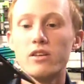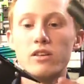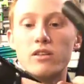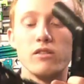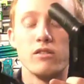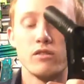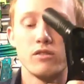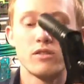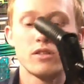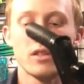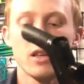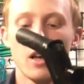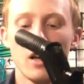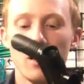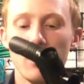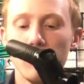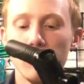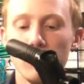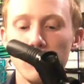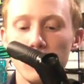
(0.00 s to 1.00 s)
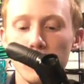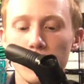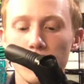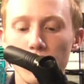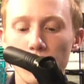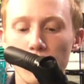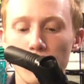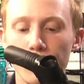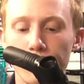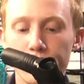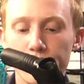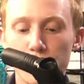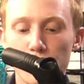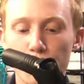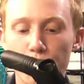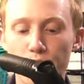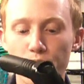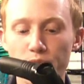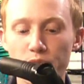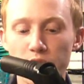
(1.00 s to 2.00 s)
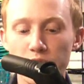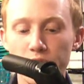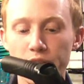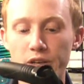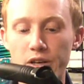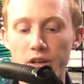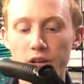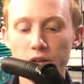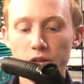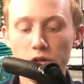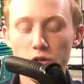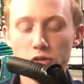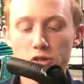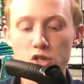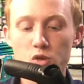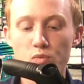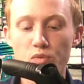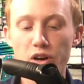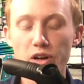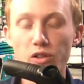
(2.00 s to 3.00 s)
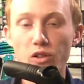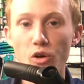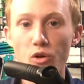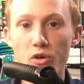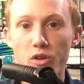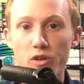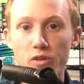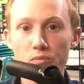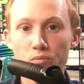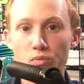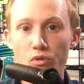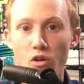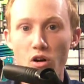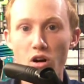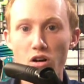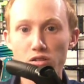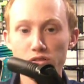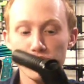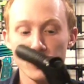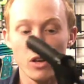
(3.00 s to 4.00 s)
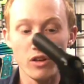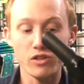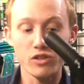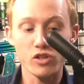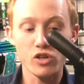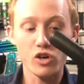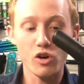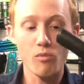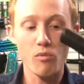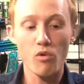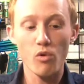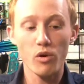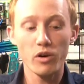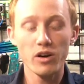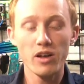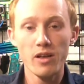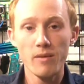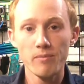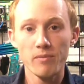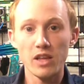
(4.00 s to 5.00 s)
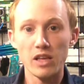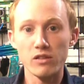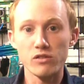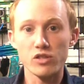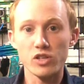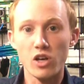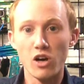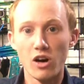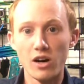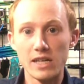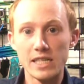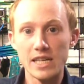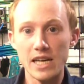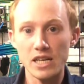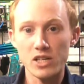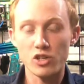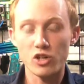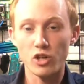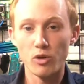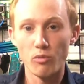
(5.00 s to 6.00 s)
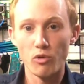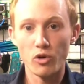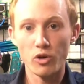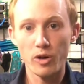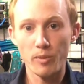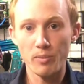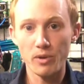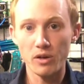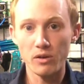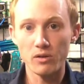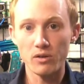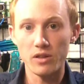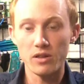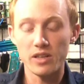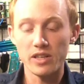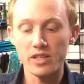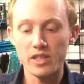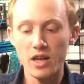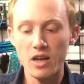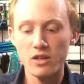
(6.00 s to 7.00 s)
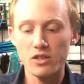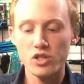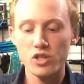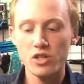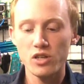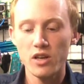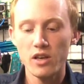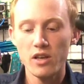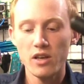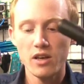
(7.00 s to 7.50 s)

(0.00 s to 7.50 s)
There's little spring-loaded prongs on the circuit board, and there's a contact circuit board up here that they touch,